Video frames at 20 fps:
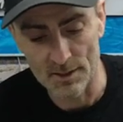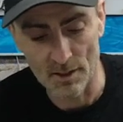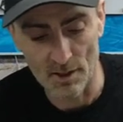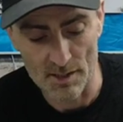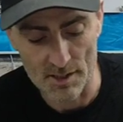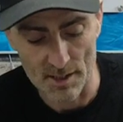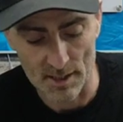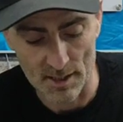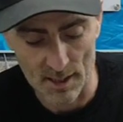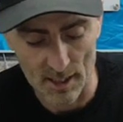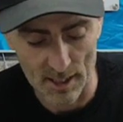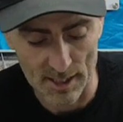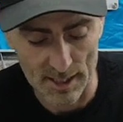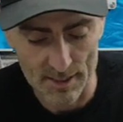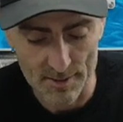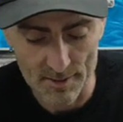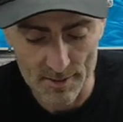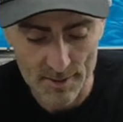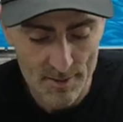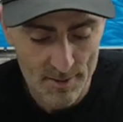nice and
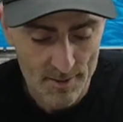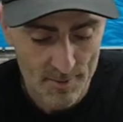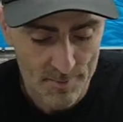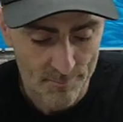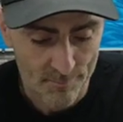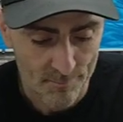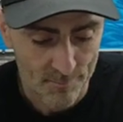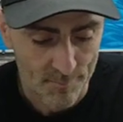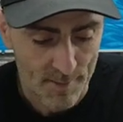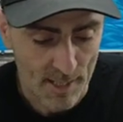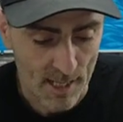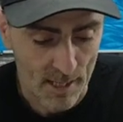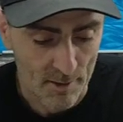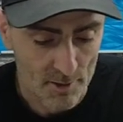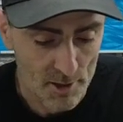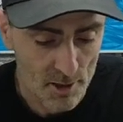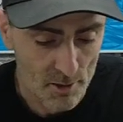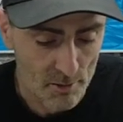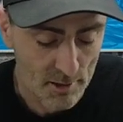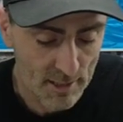clean.
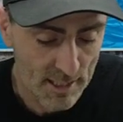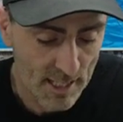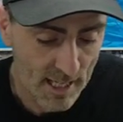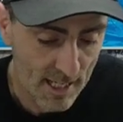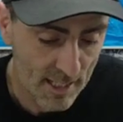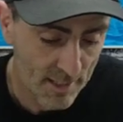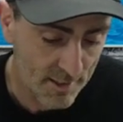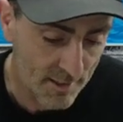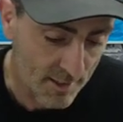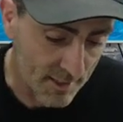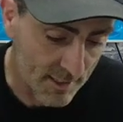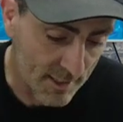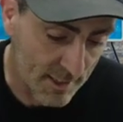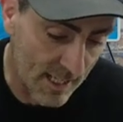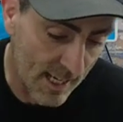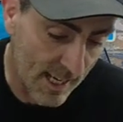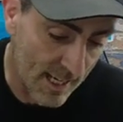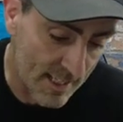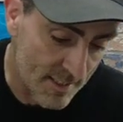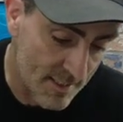Now you can
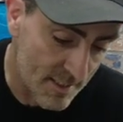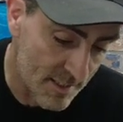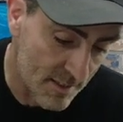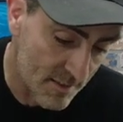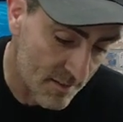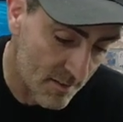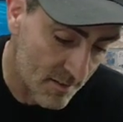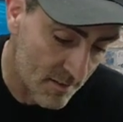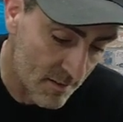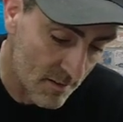get